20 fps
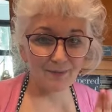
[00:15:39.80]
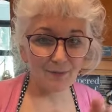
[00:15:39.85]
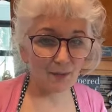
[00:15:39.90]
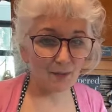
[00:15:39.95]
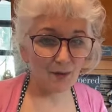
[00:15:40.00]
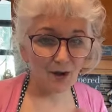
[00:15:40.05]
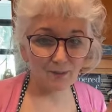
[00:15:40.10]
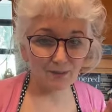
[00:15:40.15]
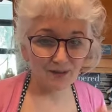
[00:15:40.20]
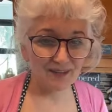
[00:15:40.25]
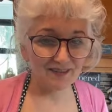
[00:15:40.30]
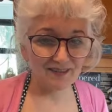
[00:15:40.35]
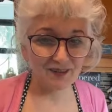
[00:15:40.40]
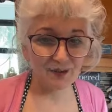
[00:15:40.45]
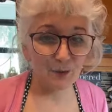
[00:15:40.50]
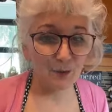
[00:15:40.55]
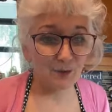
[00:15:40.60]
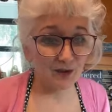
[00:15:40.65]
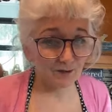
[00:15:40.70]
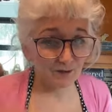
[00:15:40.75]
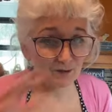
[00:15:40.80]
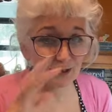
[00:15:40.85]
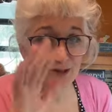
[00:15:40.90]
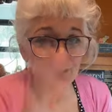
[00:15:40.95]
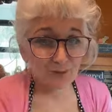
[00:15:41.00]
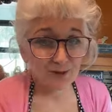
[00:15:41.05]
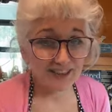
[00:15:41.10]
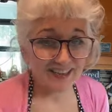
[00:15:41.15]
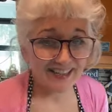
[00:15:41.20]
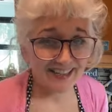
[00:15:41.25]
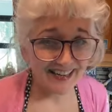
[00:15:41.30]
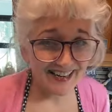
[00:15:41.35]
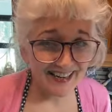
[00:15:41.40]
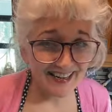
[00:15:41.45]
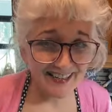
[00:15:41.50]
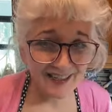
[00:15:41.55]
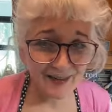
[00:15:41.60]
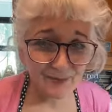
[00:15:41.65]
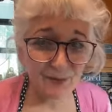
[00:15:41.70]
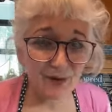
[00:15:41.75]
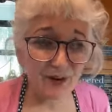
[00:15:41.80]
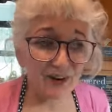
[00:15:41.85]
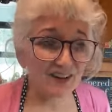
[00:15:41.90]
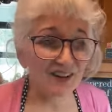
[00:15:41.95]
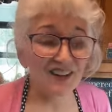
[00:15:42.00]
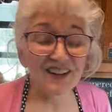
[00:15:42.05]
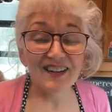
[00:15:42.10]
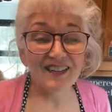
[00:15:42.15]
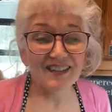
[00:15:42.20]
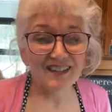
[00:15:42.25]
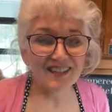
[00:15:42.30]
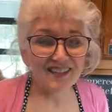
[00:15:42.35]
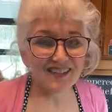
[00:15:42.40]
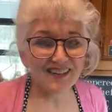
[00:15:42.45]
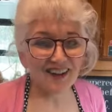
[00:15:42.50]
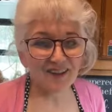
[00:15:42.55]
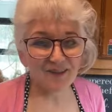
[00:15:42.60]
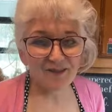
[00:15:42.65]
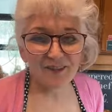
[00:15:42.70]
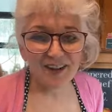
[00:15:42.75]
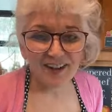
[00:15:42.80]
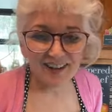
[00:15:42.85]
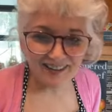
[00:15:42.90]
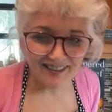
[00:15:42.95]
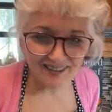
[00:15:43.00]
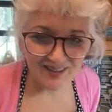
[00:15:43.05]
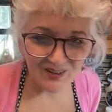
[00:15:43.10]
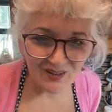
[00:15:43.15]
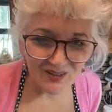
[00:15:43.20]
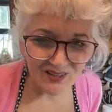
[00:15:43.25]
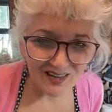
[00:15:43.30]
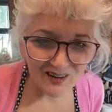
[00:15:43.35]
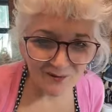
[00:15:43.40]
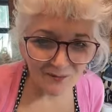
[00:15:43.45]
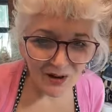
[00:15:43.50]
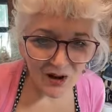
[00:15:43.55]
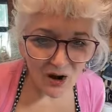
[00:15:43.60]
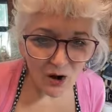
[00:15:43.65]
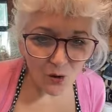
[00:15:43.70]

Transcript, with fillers: And my mom can do whatever she wants to eat tomorrow. She's not a fan of salsa.